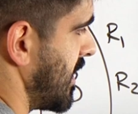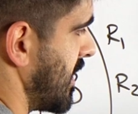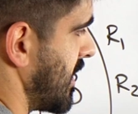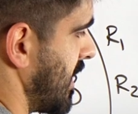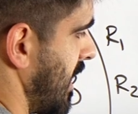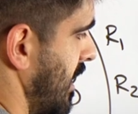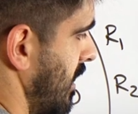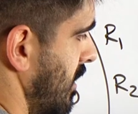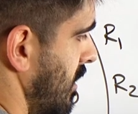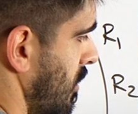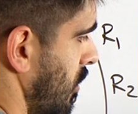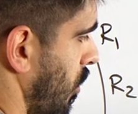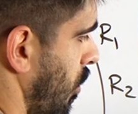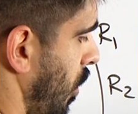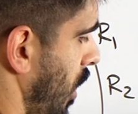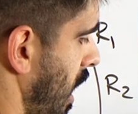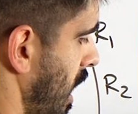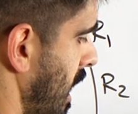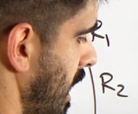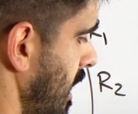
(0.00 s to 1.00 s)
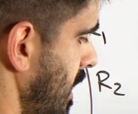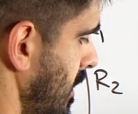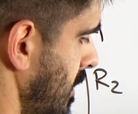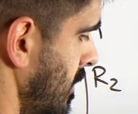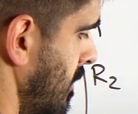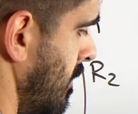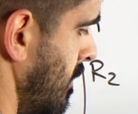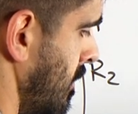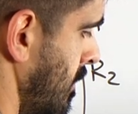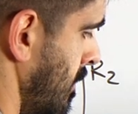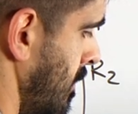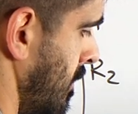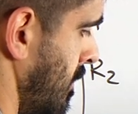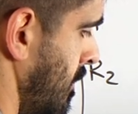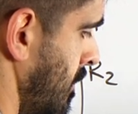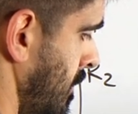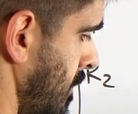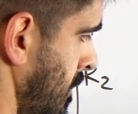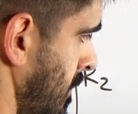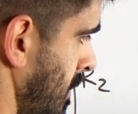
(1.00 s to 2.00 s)
is saying y
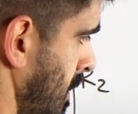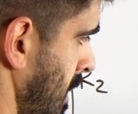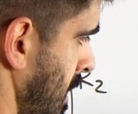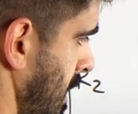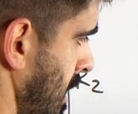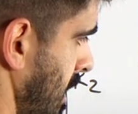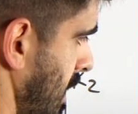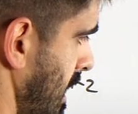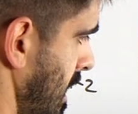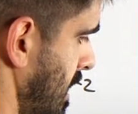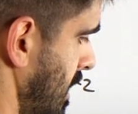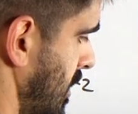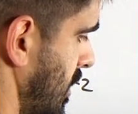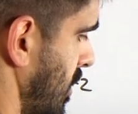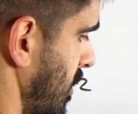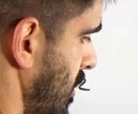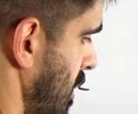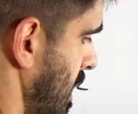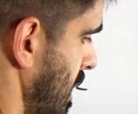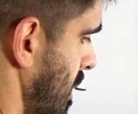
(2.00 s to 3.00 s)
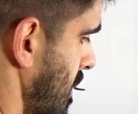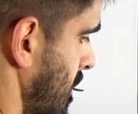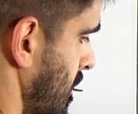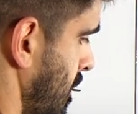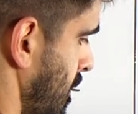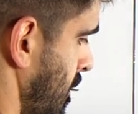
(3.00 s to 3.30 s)
is 3.